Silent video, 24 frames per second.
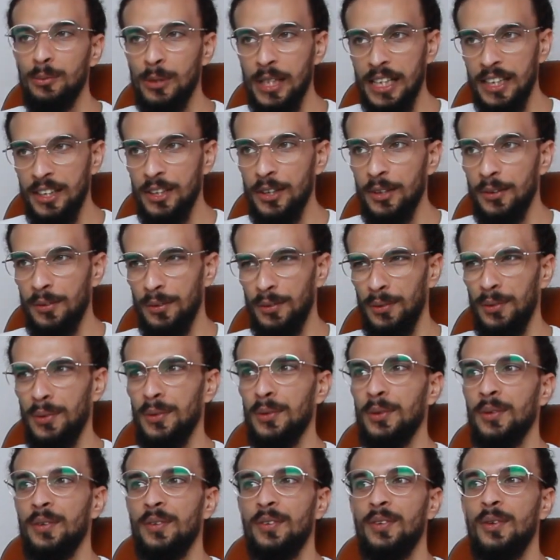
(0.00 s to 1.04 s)
walk you
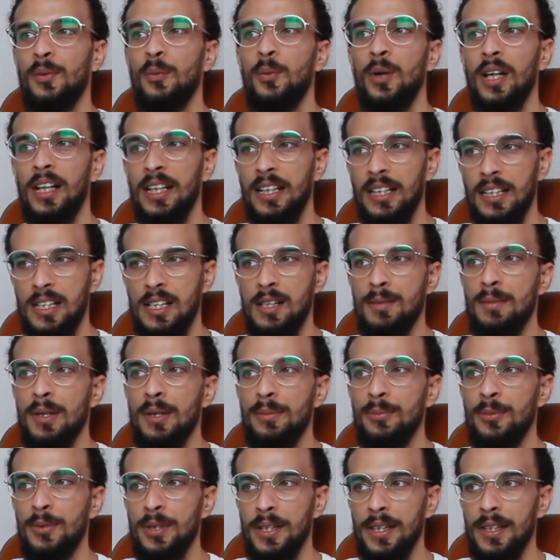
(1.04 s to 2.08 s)
through what I come
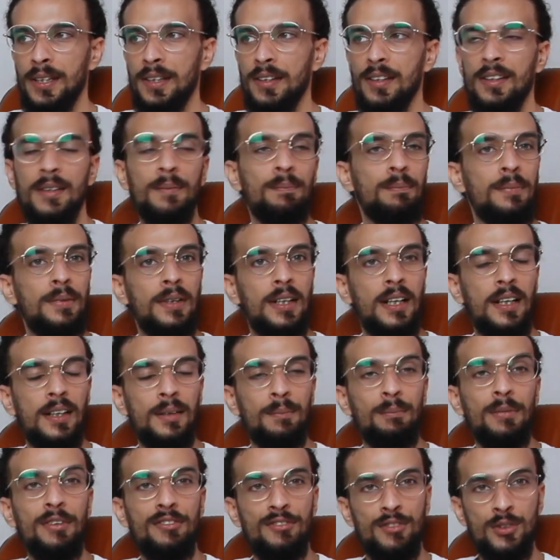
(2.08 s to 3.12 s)
up with,
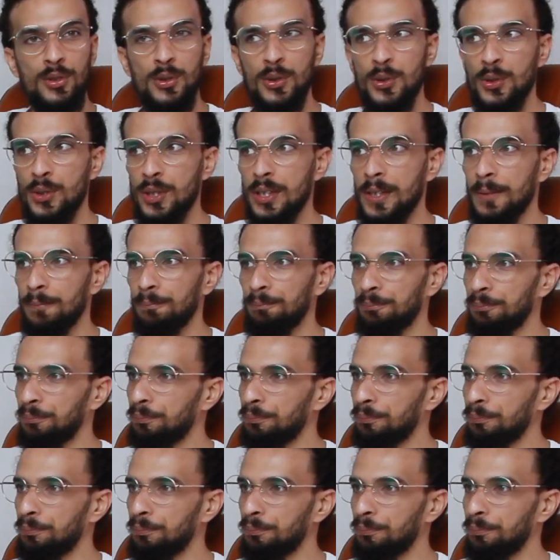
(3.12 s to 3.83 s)
but before,